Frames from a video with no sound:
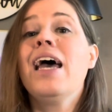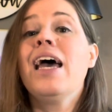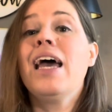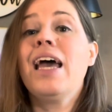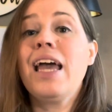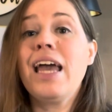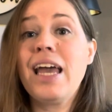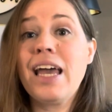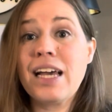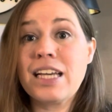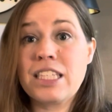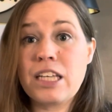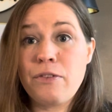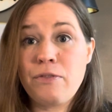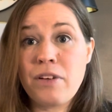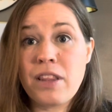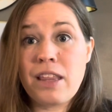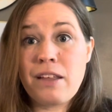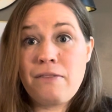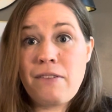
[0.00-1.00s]
except
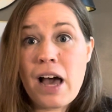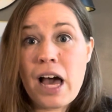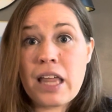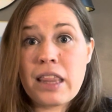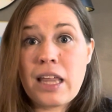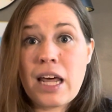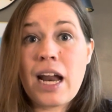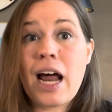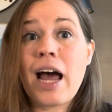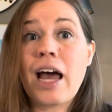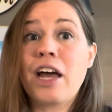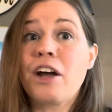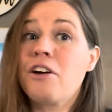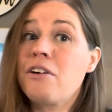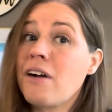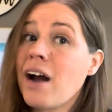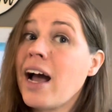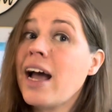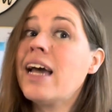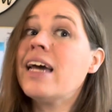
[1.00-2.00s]
for the fact that I
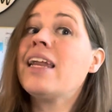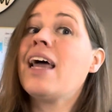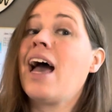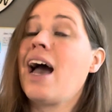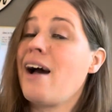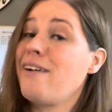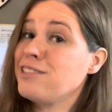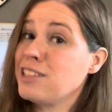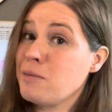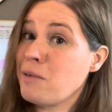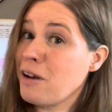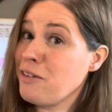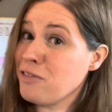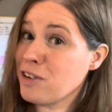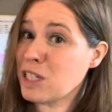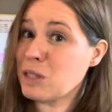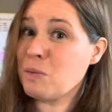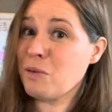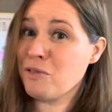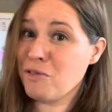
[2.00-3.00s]
cried after my
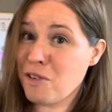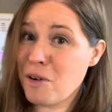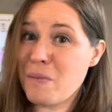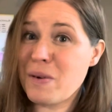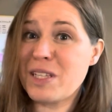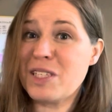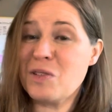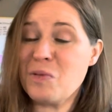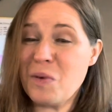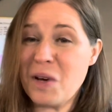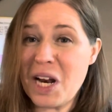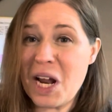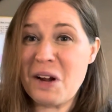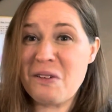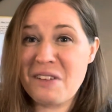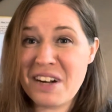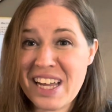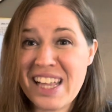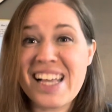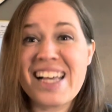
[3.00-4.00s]
first performance when I
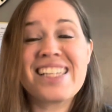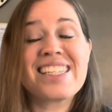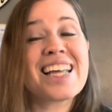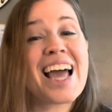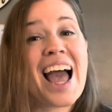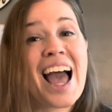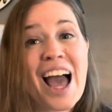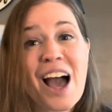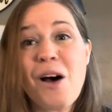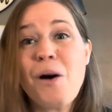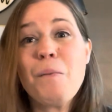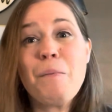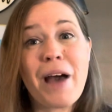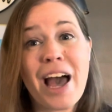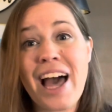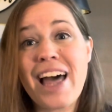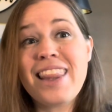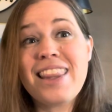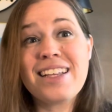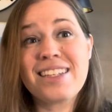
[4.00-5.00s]
realized how
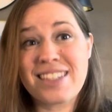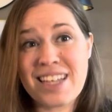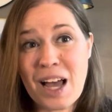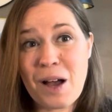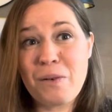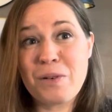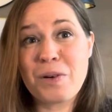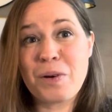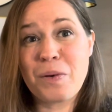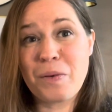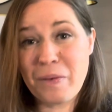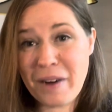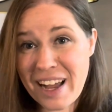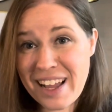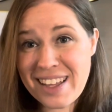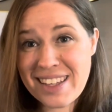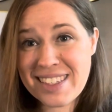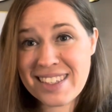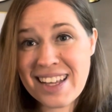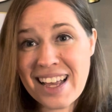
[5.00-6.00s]
bad the sound
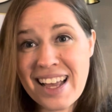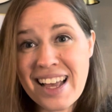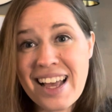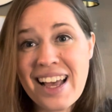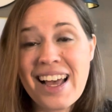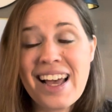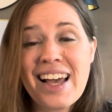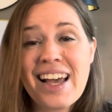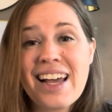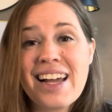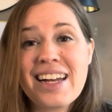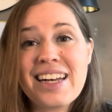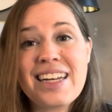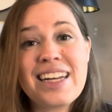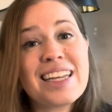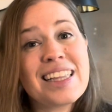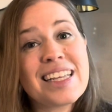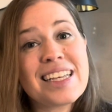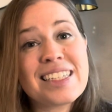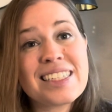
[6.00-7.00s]
was.
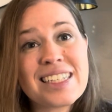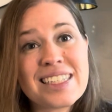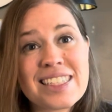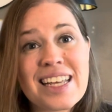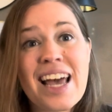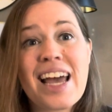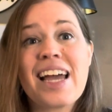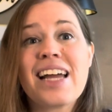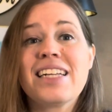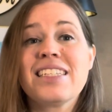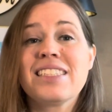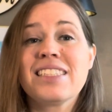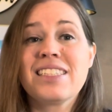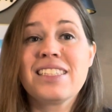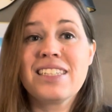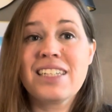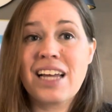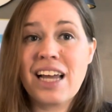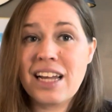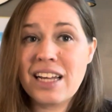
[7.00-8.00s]
Needless to say,
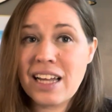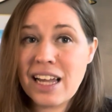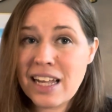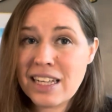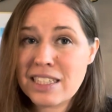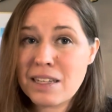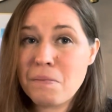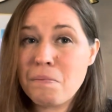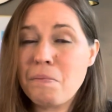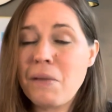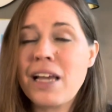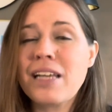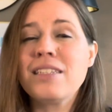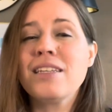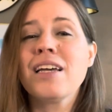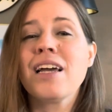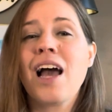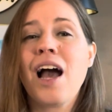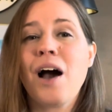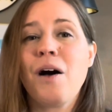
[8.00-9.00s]
it's
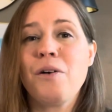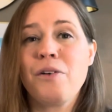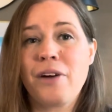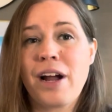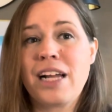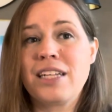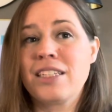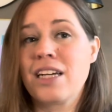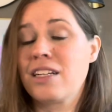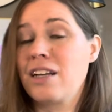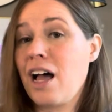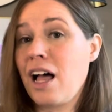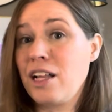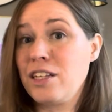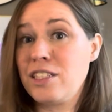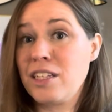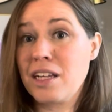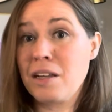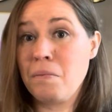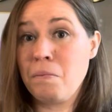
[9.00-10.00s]
amazing how great
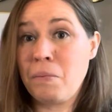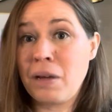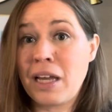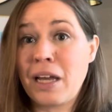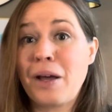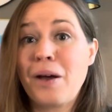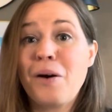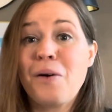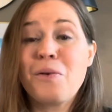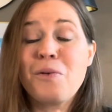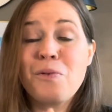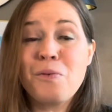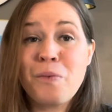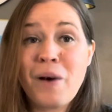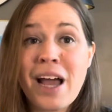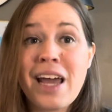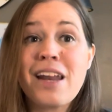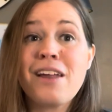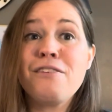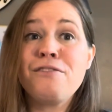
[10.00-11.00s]
technology can be
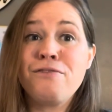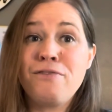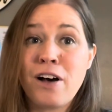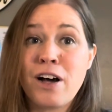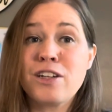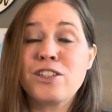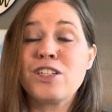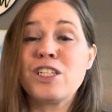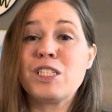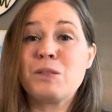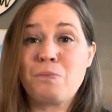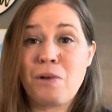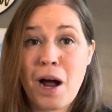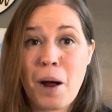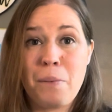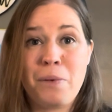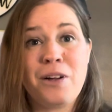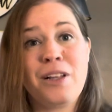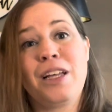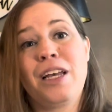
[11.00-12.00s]
when it functions
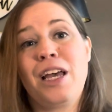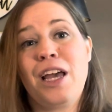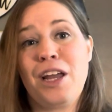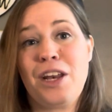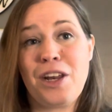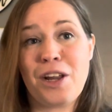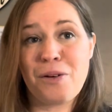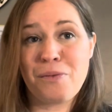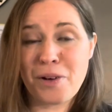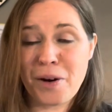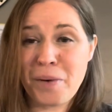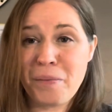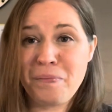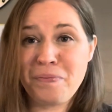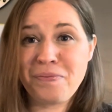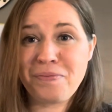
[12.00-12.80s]
properly in your room.